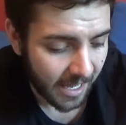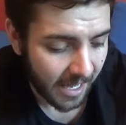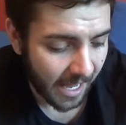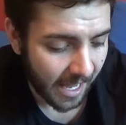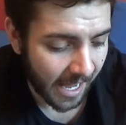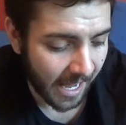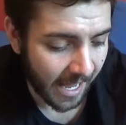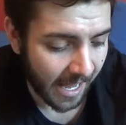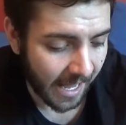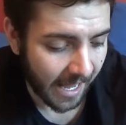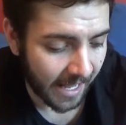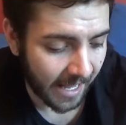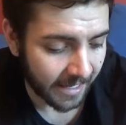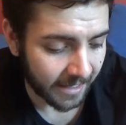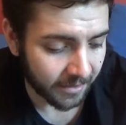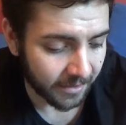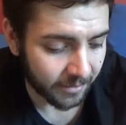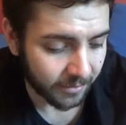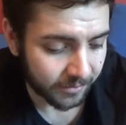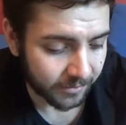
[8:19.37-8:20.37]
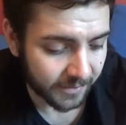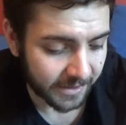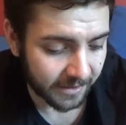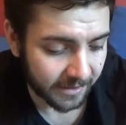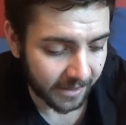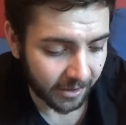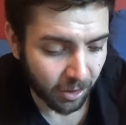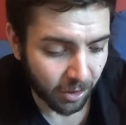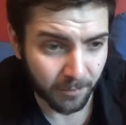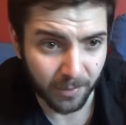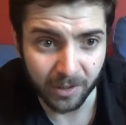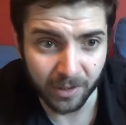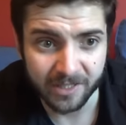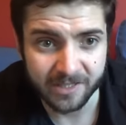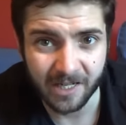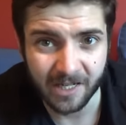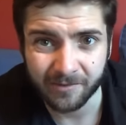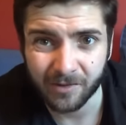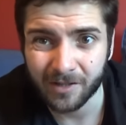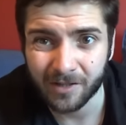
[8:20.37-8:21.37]
And I was thinking of that combo last
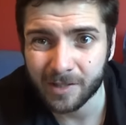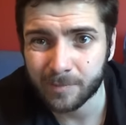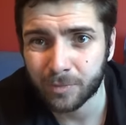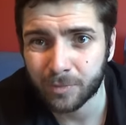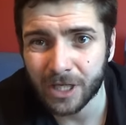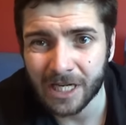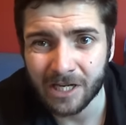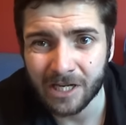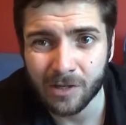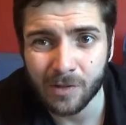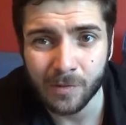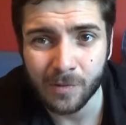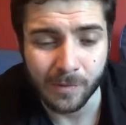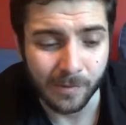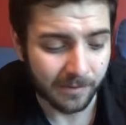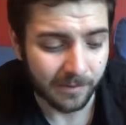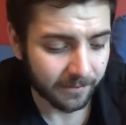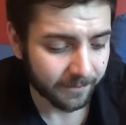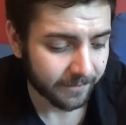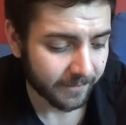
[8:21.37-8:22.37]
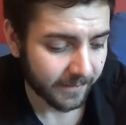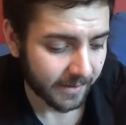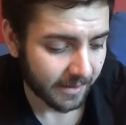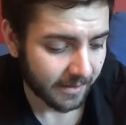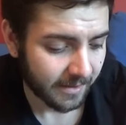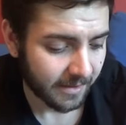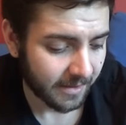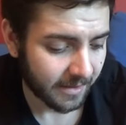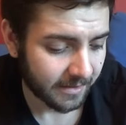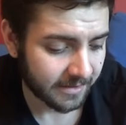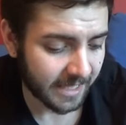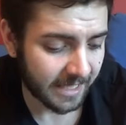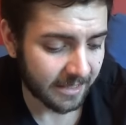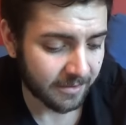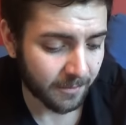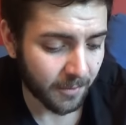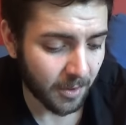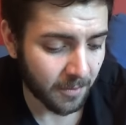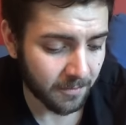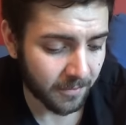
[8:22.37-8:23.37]
night, I thought that's pretty cool. And say
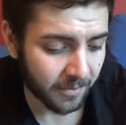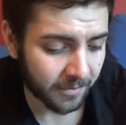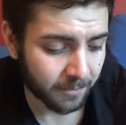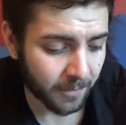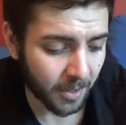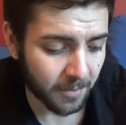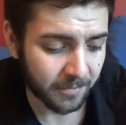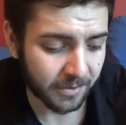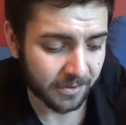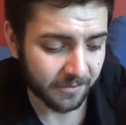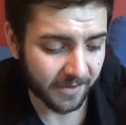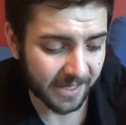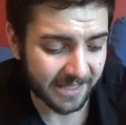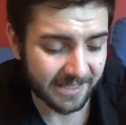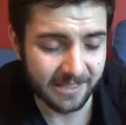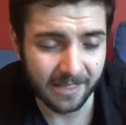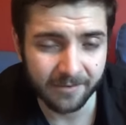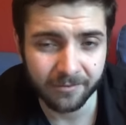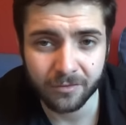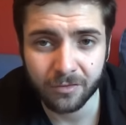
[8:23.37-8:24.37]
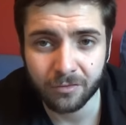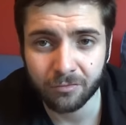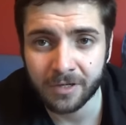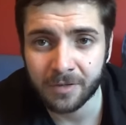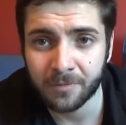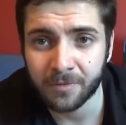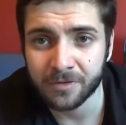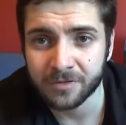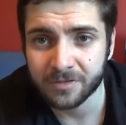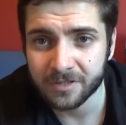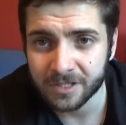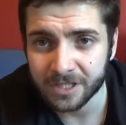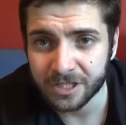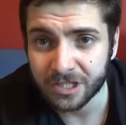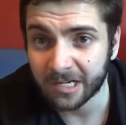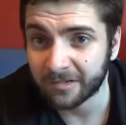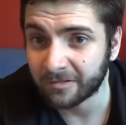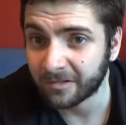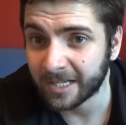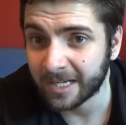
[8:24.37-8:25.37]
the Bomber defense 7, 3 wounds as a
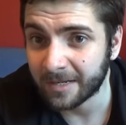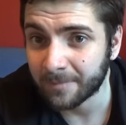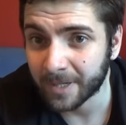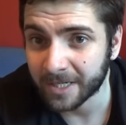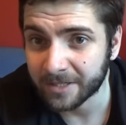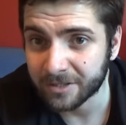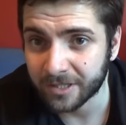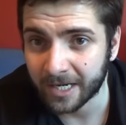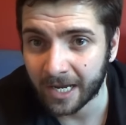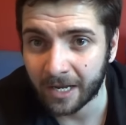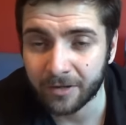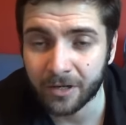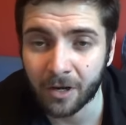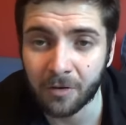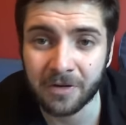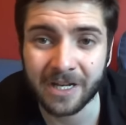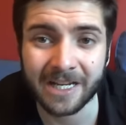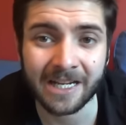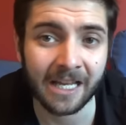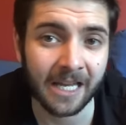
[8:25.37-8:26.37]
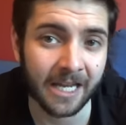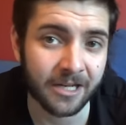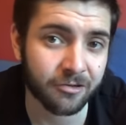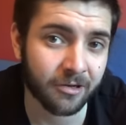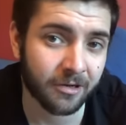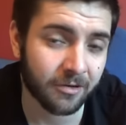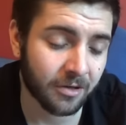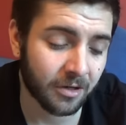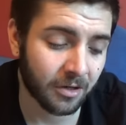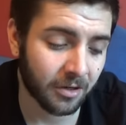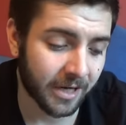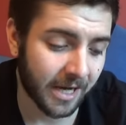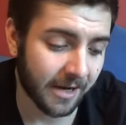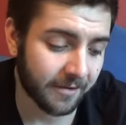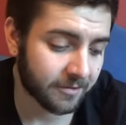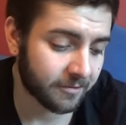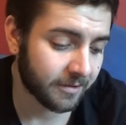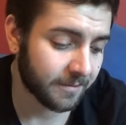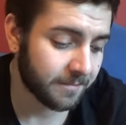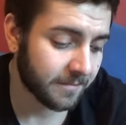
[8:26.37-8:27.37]
general ain't bad shot, knowing that Galadriel can look
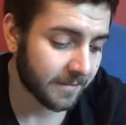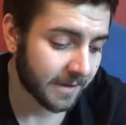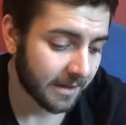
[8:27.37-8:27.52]
after him.